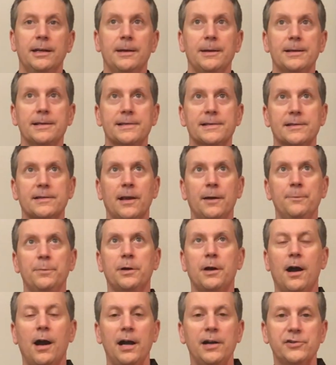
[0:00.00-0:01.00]

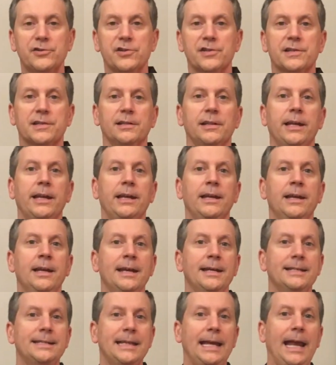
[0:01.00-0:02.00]
subconsciously
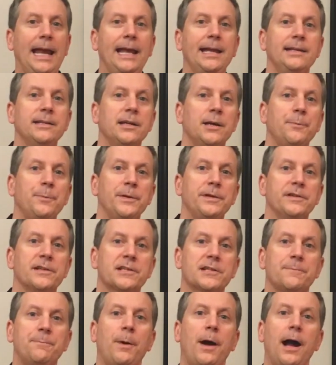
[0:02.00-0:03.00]
to end up in the
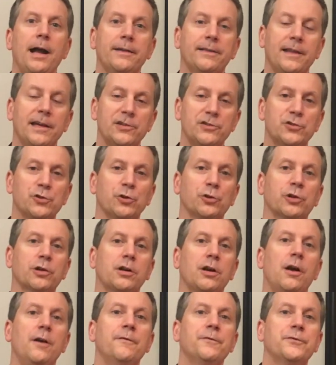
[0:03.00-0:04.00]
spot that you're
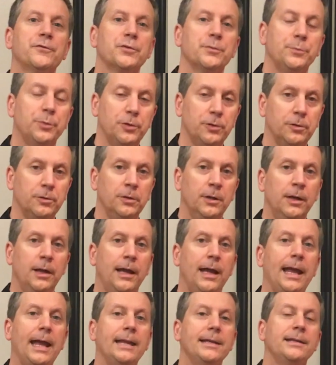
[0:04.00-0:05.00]
comfortable
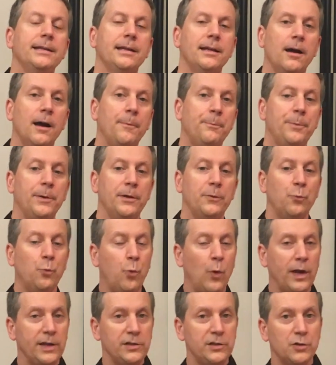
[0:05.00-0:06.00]
ending up in
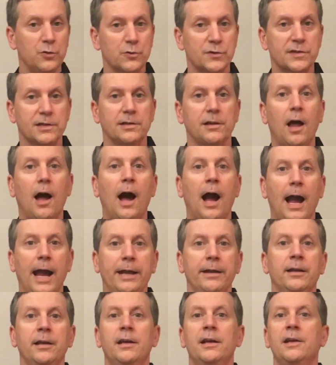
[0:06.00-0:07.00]
when you
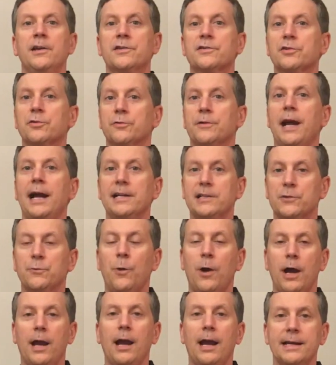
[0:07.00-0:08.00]
slide. So that's
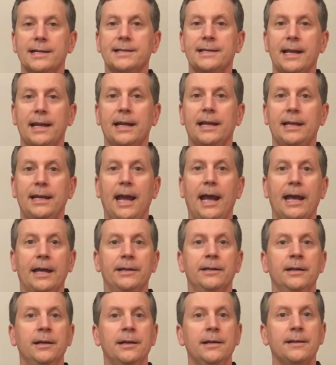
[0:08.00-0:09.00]
why I say
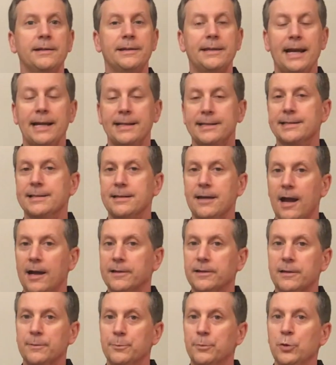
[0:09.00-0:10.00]
again, that's
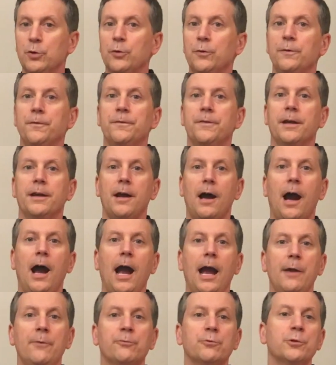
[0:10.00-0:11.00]
not the move that
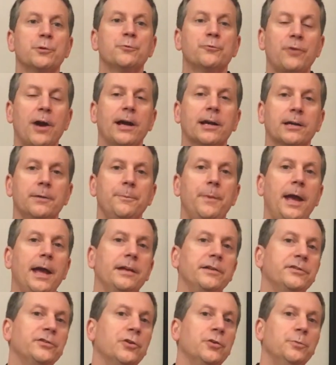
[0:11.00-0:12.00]
I would
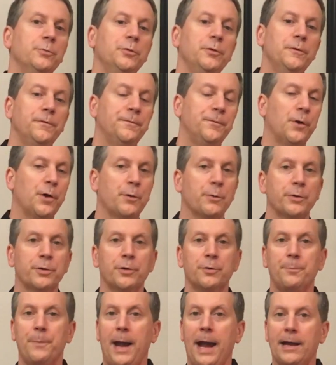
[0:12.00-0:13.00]
recommend. Don't move forward
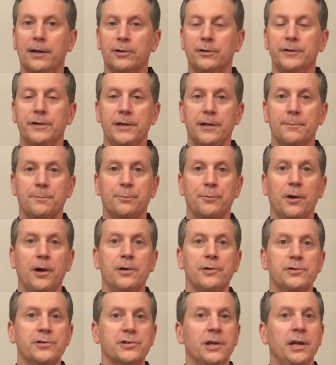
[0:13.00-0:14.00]
or back on the
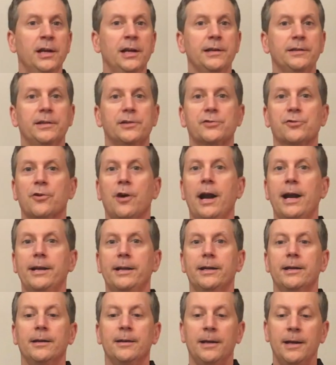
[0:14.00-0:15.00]
approach to try
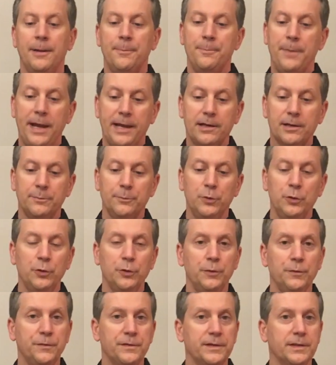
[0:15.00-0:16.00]
to make a
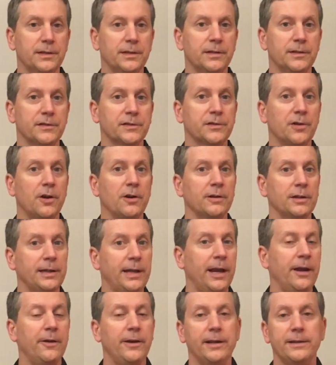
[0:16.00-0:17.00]
move to start
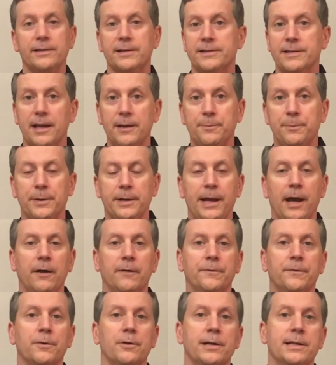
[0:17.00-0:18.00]
carrying the 10 pin
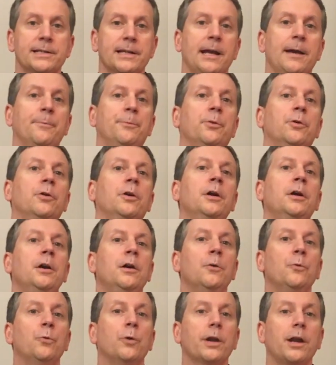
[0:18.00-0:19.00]
out, for example.
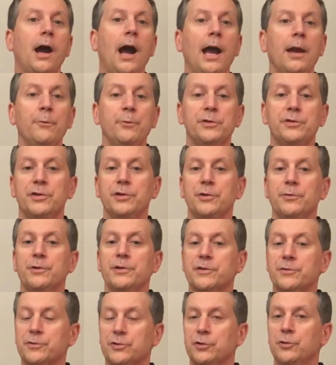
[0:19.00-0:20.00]
What I would do
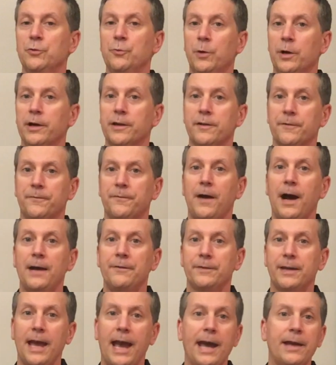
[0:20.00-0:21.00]
is do one of the
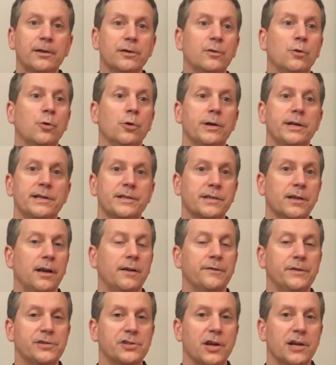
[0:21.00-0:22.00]
five categories
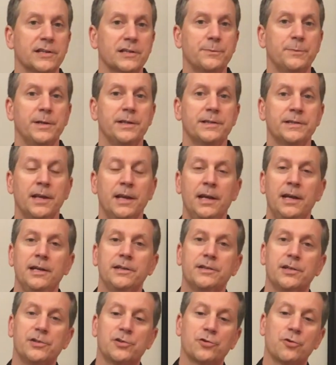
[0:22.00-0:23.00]
of adjustments
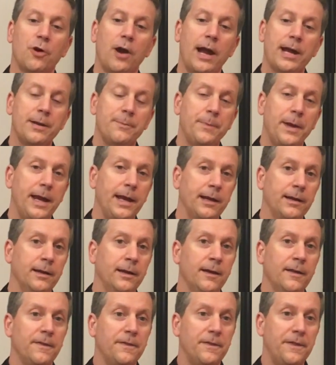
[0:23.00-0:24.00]
to try to make
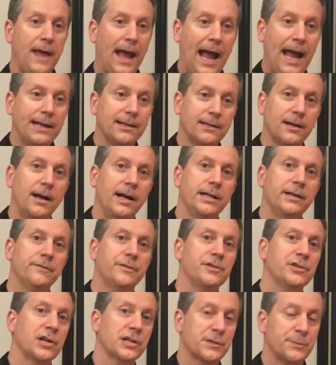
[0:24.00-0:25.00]
that kind of
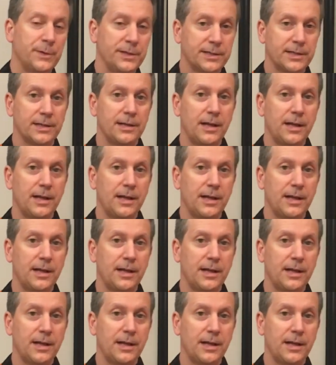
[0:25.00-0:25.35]
adjustment to